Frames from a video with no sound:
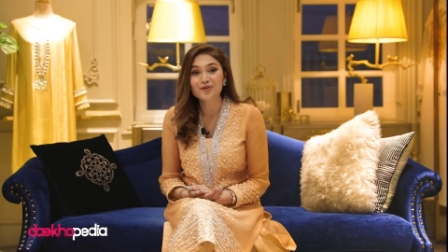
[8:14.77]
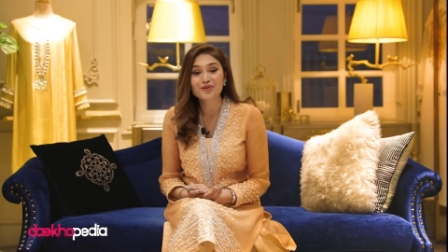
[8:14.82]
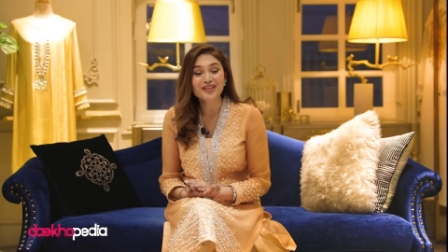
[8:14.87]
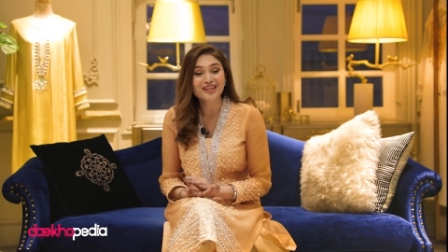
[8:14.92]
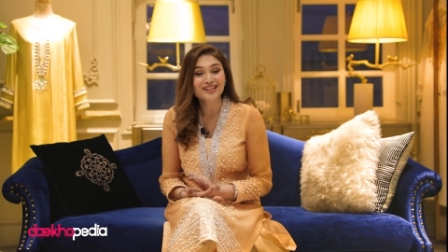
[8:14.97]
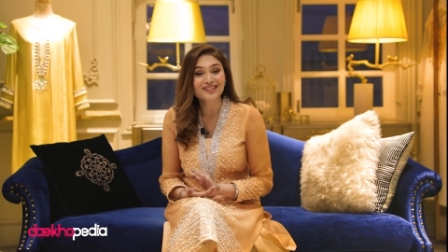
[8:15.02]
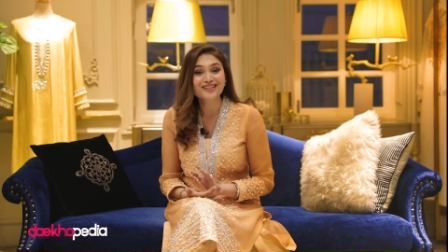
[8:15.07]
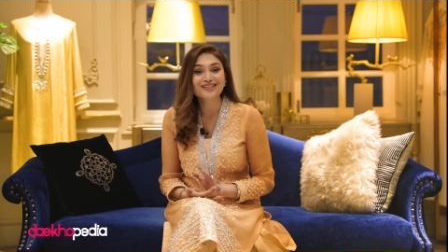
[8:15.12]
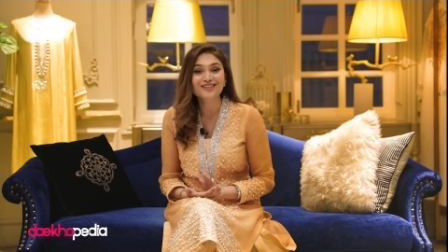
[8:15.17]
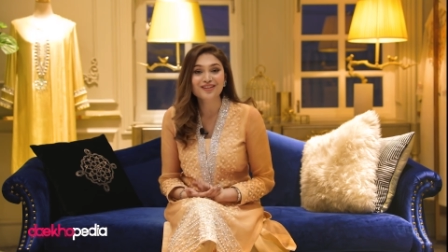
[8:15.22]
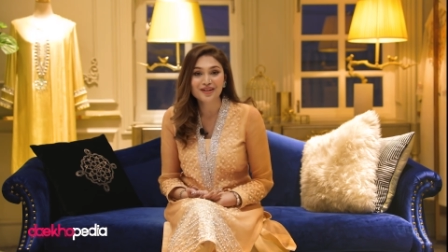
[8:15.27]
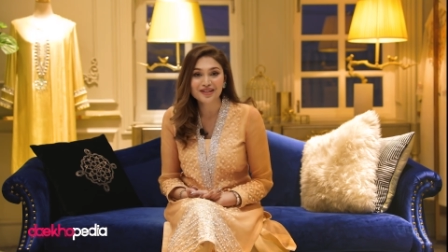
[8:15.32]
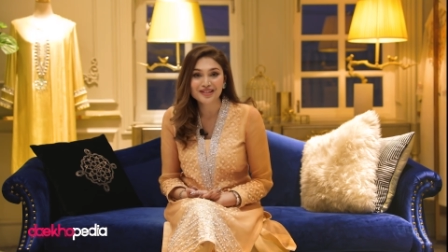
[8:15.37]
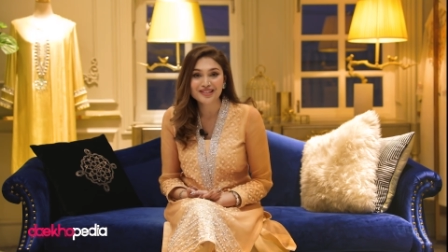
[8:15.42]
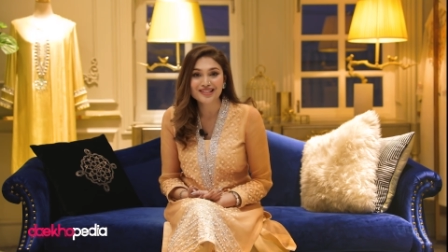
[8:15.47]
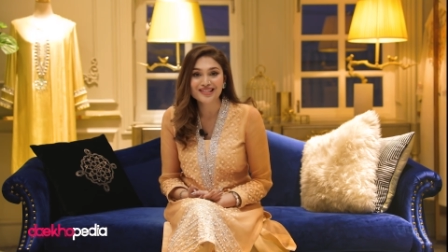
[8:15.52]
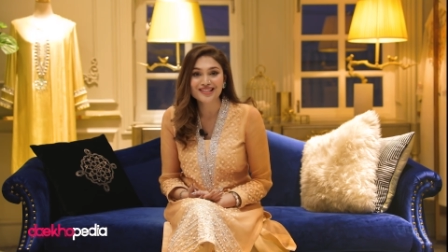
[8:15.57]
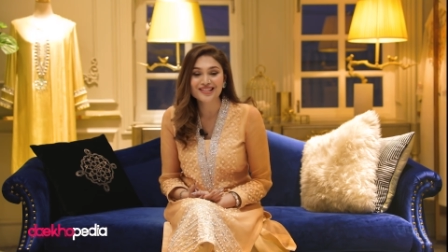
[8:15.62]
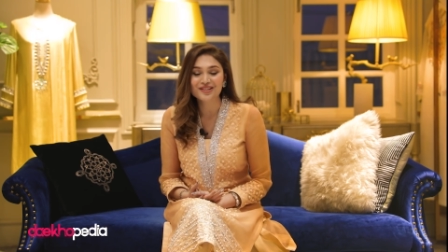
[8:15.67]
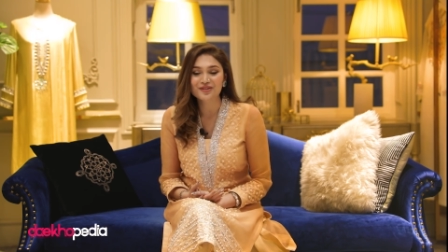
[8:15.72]
Don't get
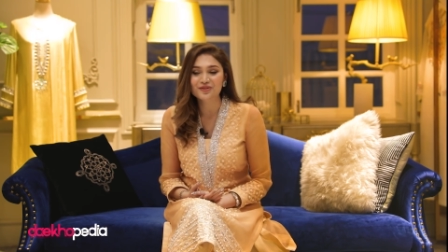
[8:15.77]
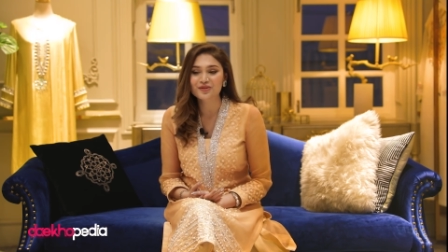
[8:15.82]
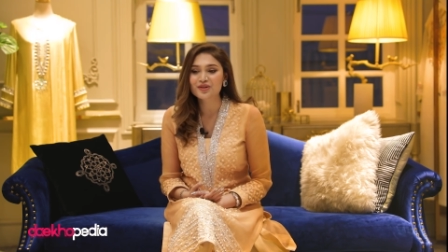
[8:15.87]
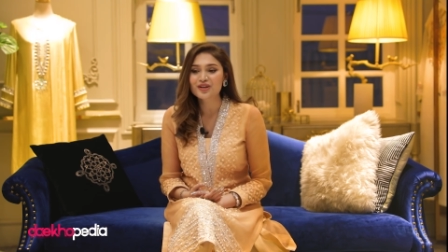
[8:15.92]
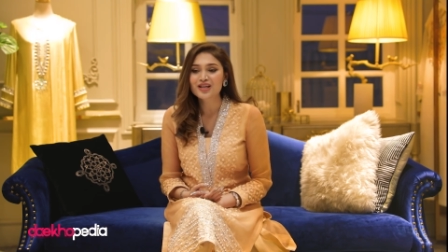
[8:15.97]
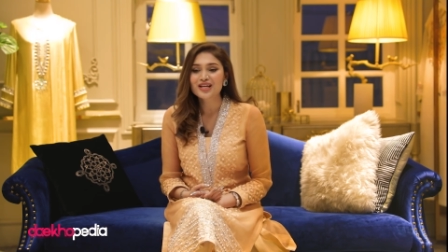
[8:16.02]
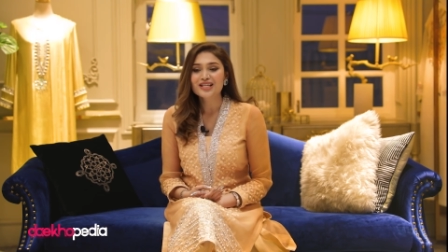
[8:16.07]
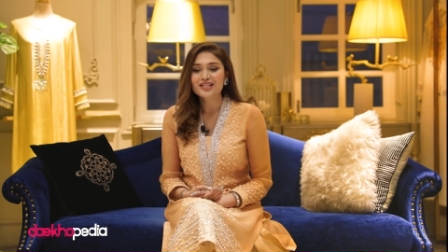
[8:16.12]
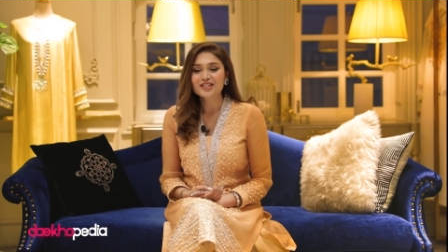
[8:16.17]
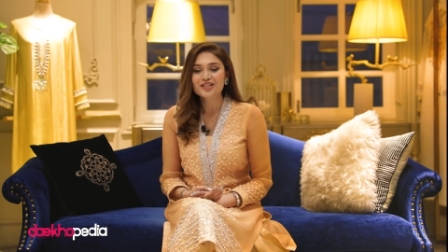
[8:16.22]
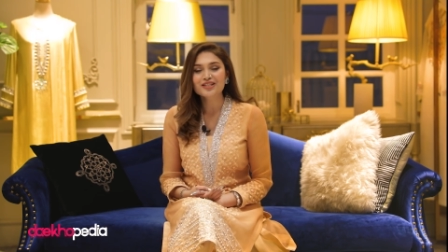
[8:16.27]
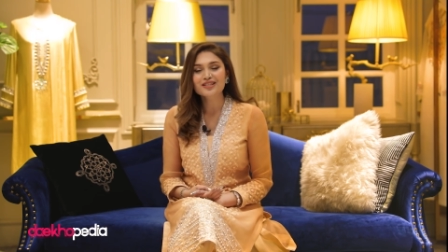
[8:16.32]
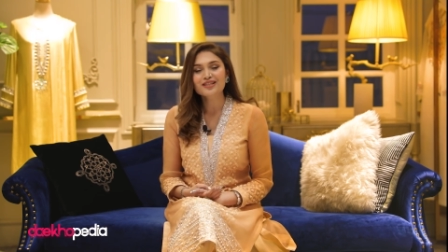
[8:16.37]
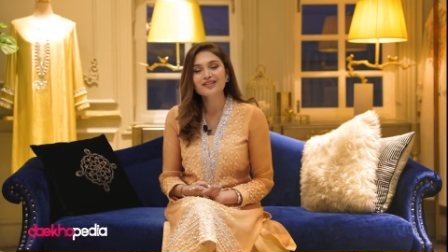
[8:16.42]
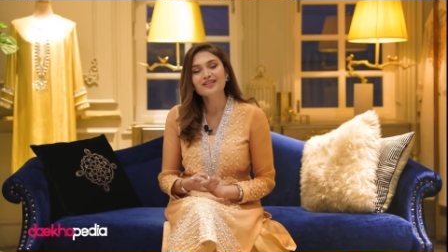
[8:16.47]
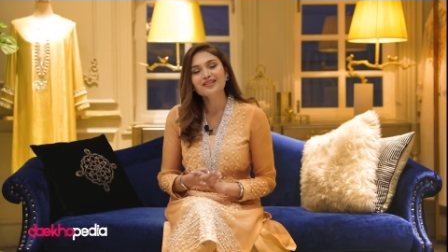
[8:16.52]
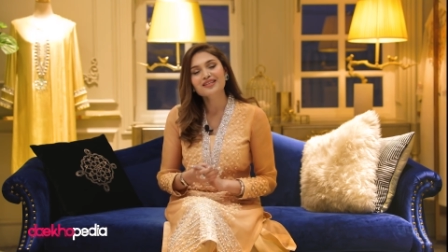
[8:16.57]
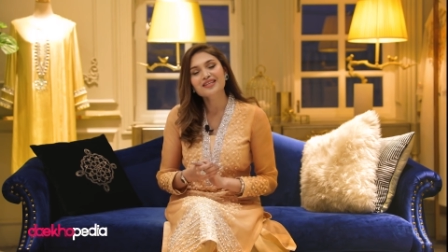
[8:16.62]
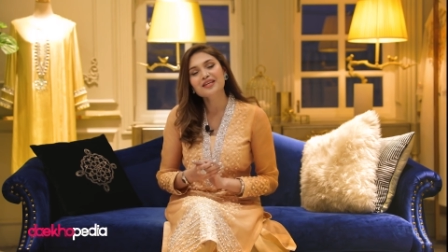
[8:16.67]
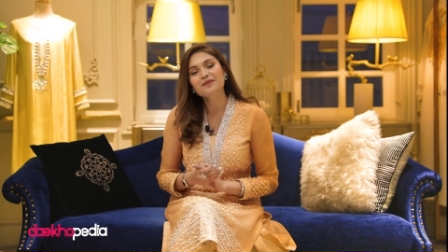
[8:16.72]
disheartened, you know. Just
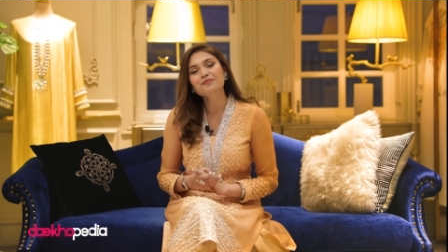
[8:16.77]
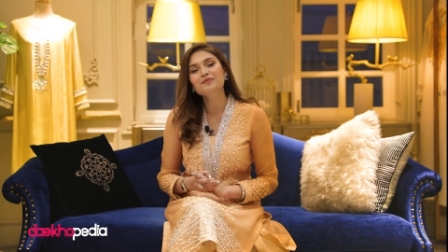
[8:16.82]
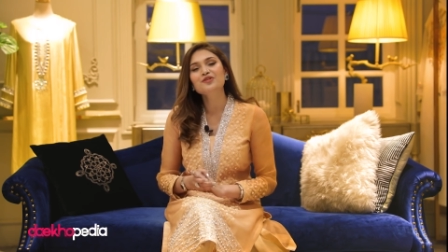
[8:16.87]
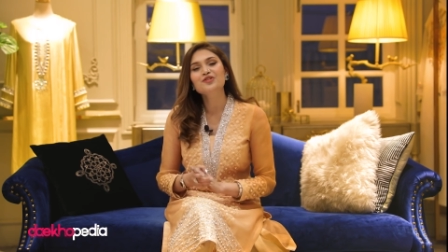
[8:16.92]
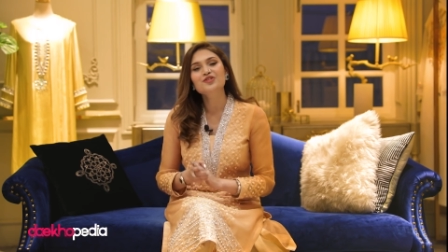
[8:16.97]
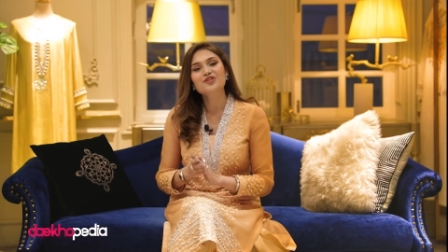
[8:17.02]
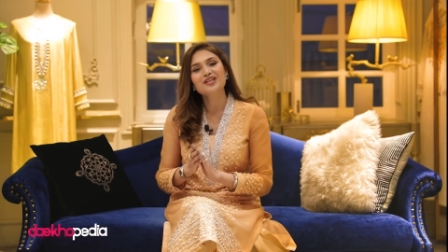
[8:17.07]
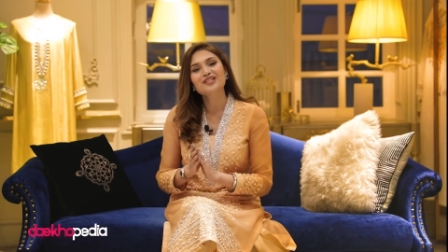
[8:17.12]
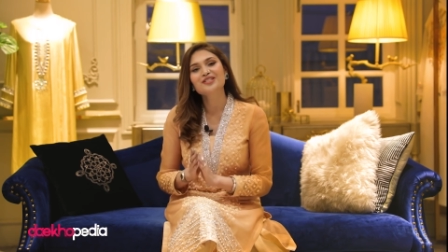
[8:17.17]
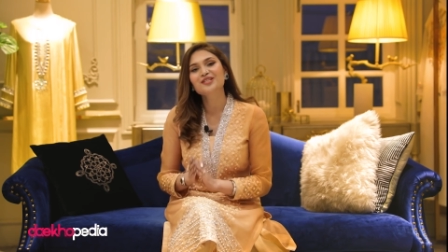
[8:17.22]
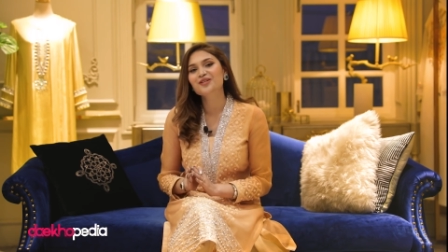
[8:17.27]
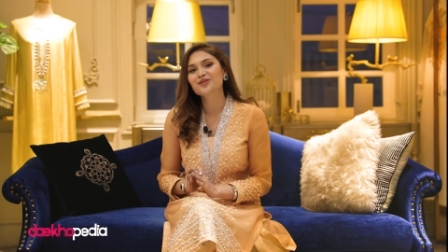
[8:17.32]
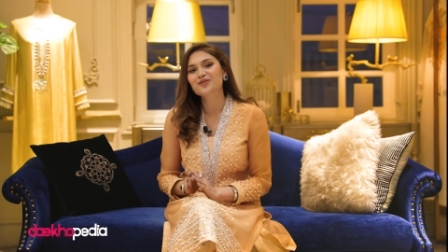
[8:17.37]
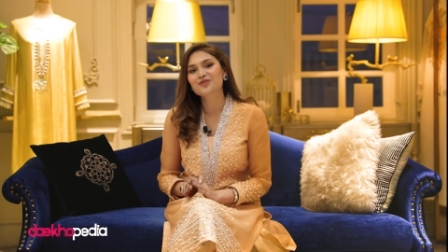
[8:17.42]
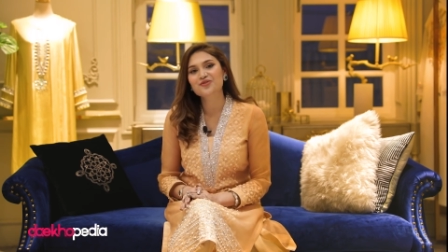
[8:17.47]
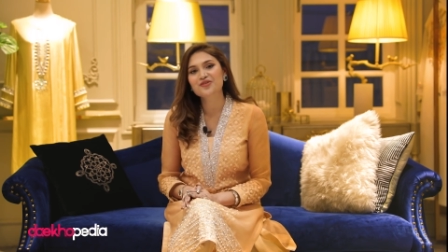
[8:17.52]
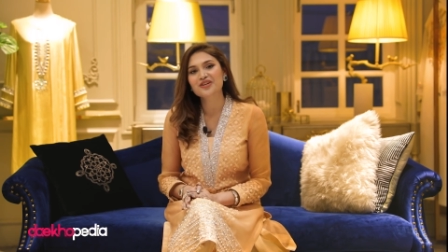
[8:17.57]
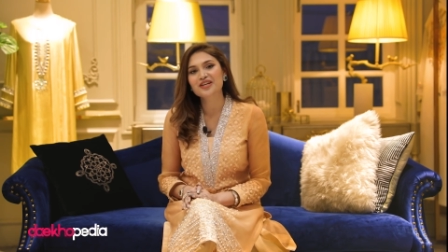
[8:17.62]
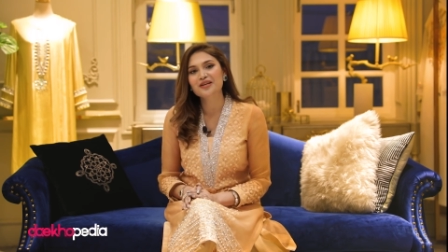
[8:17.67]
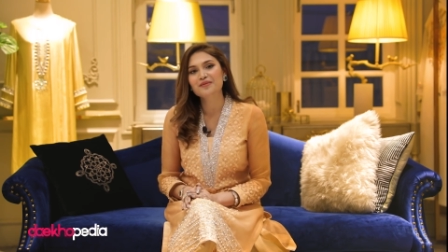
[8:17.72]
keep on chasing
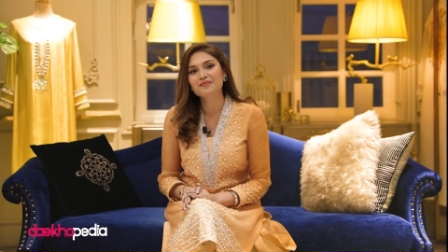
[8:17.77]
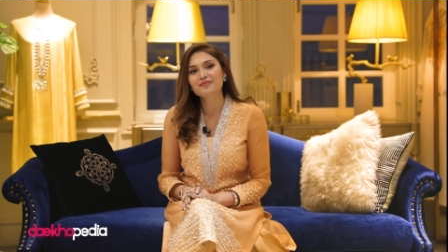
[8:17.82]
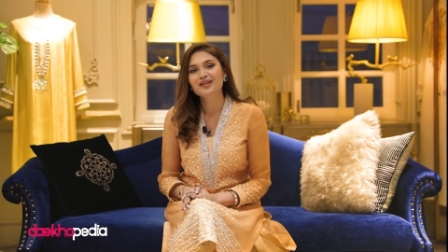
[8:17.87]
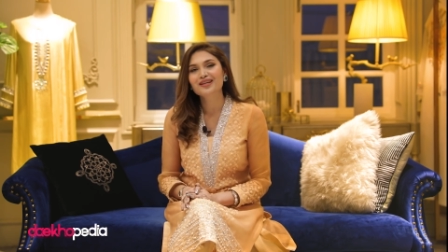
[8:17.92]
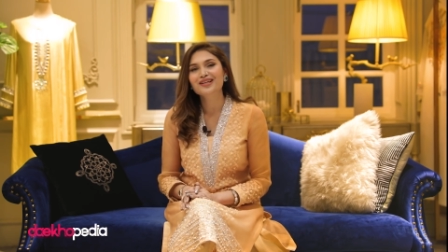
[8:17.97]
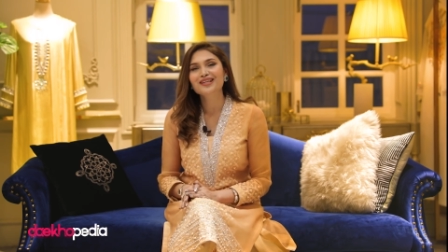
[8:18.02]
your dream.